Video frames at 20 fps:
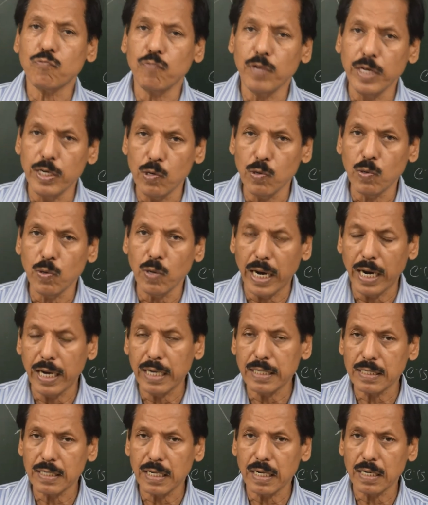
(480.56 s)
video, I
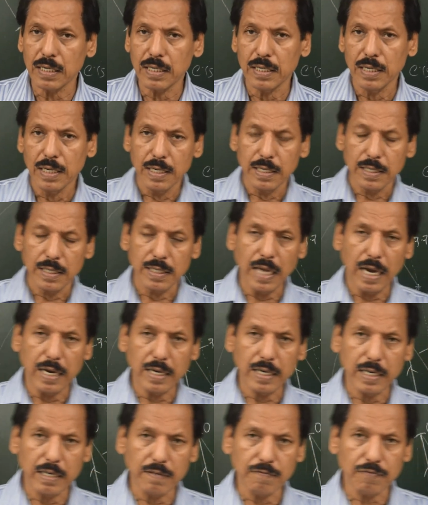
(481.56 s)
had said
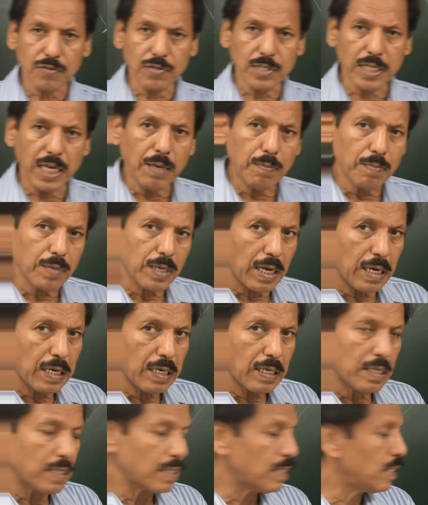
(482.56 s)
that if same
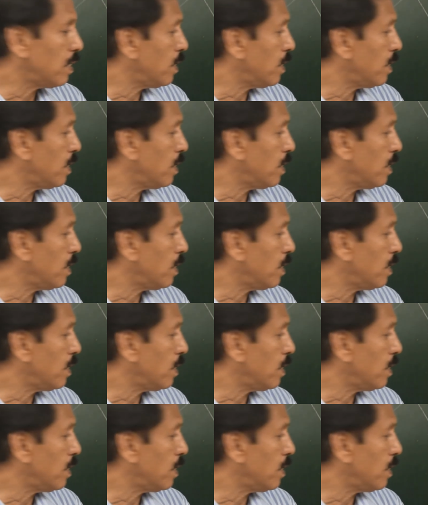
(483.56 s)
current